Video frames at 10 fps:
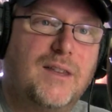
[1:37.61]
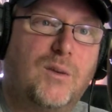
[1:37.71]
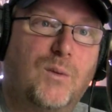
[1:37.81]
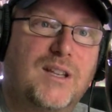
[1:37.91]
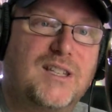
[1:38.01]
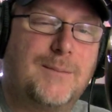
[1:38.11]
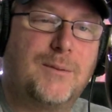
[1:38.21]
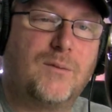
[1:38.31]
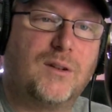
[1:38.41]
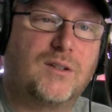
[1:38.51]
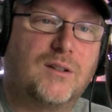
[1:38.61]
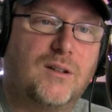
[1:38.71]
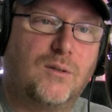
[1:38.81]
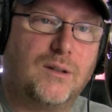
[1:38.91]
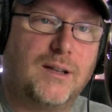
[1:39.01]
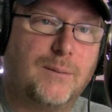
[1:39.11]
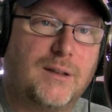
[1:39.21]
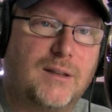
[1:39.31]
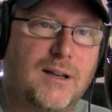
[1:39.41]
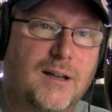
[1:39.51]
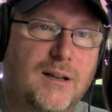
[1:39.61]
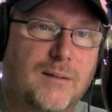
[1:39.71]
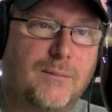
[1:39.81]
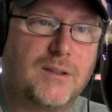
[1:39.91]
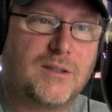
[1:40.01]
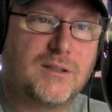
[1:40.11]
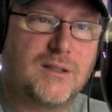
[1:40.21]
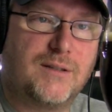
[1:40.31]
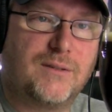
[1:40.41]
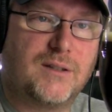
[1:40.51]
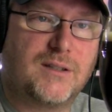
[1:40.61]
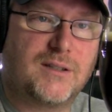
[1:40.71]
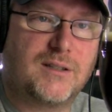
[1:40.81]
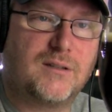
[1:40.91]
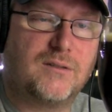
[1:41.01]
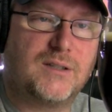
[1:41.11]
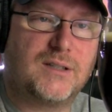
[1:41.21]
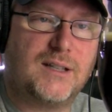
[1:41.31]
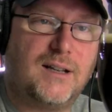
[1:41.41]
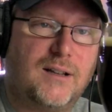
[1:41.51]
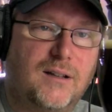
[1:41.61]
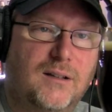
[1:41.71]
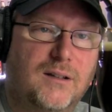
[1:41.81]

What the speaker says: You want to sip it real slowly, but this is different. This is DDC.